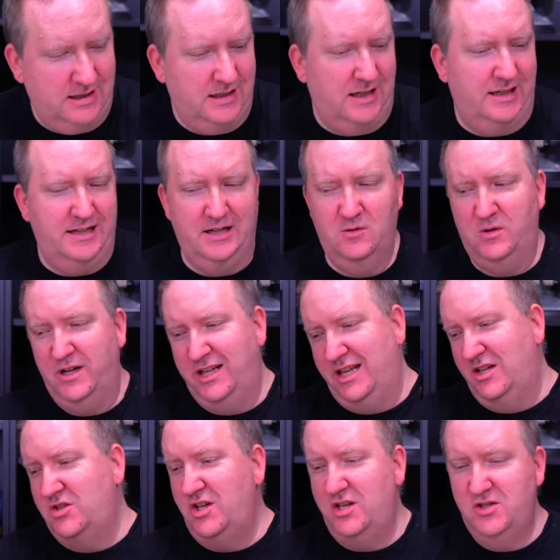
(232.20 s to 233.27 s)
I didn't want to
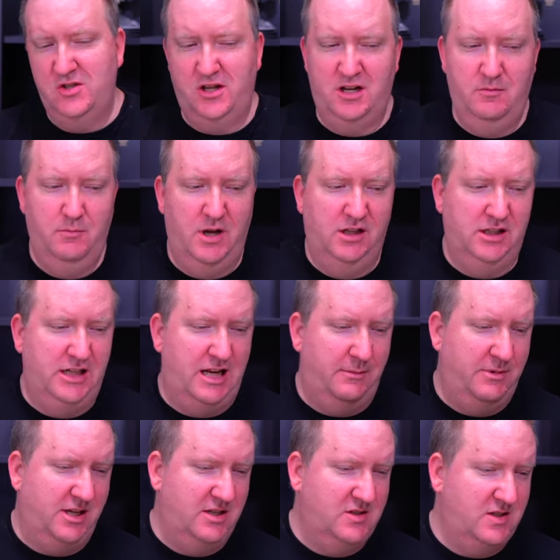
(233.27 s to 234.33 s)
get chases on the Muttley. Not
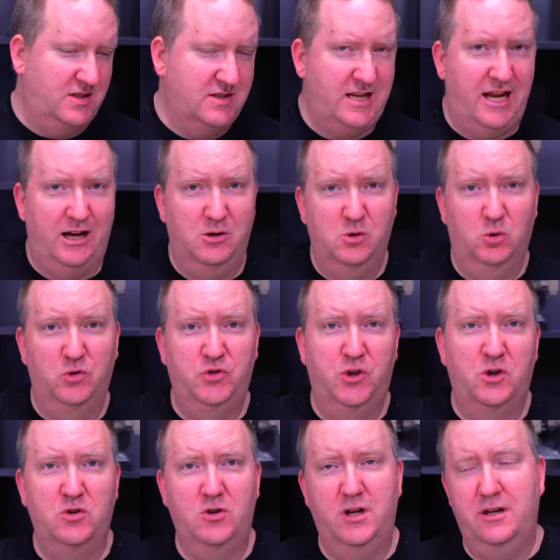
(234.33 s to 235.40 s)
because he's not cool
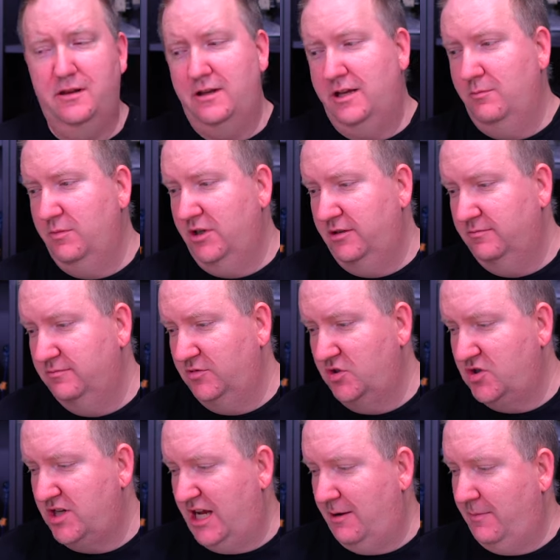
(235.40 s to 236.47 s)
soda or anything, but
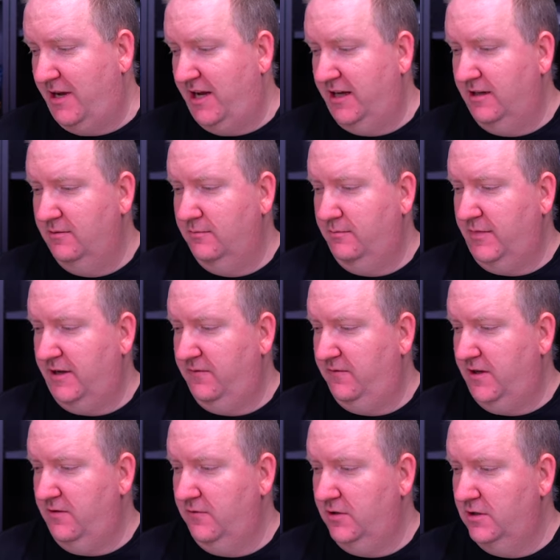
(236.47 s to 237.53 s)
just not my, my
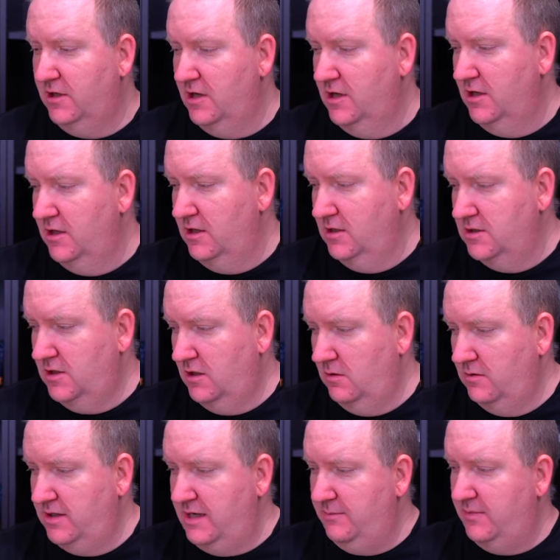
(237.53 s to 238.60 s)
favorite. So
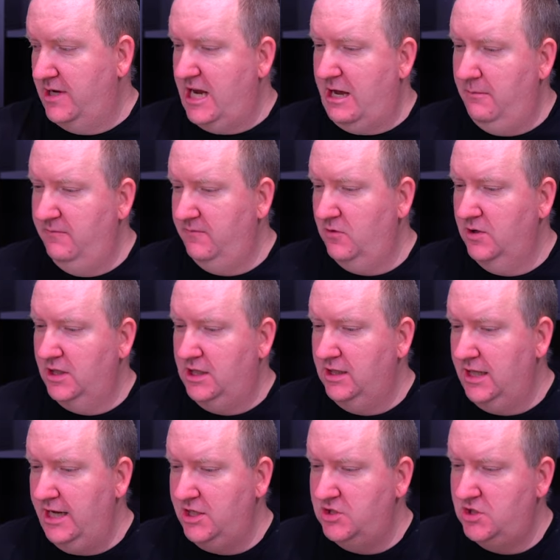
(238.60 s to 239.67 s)
keep it common for the
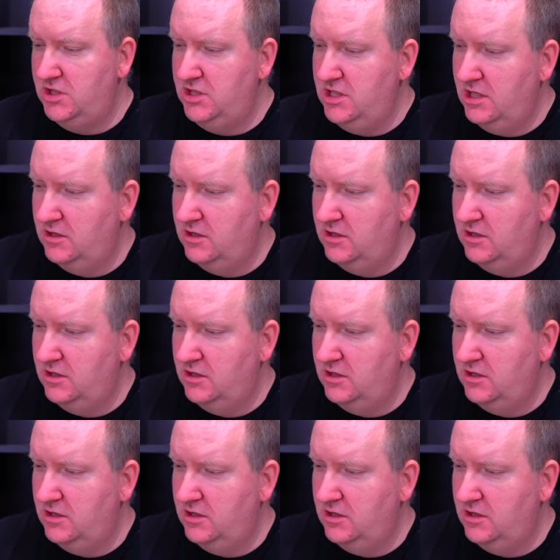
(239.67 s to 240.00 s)
collection. The